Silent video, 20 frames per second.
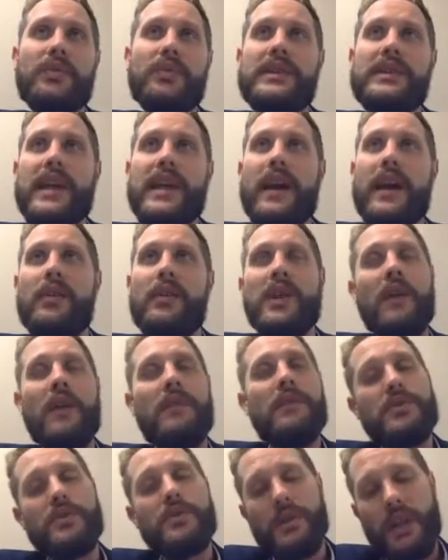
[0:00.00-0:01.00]
We delve
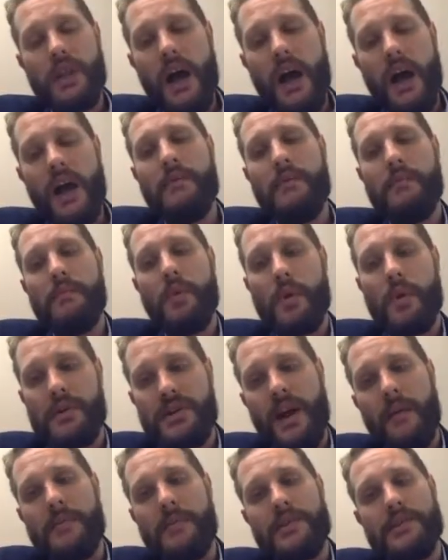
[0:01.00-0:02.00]
into a lot of important
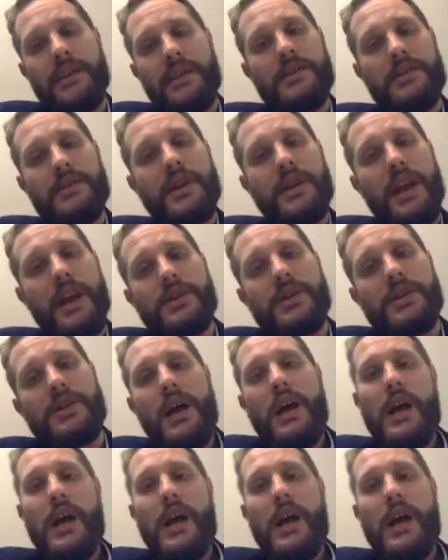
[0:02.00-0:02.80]
topics in education,